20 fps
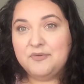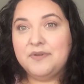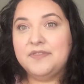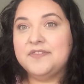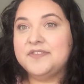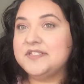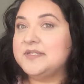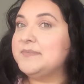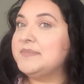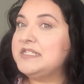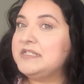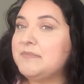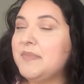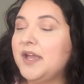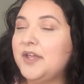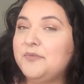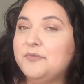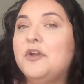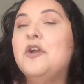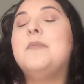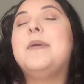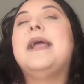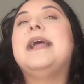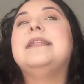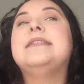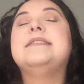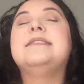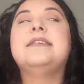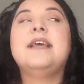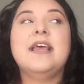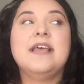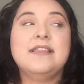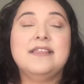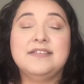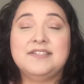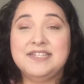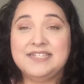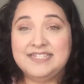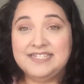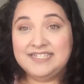with some smut and romance,
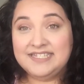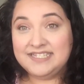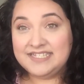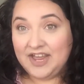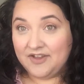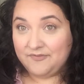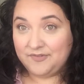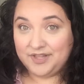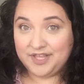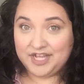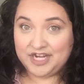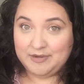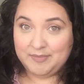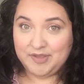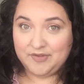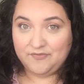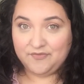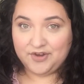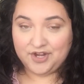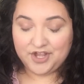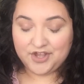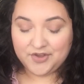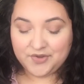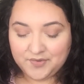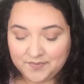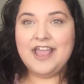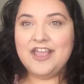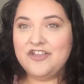this is definitely going to be for you.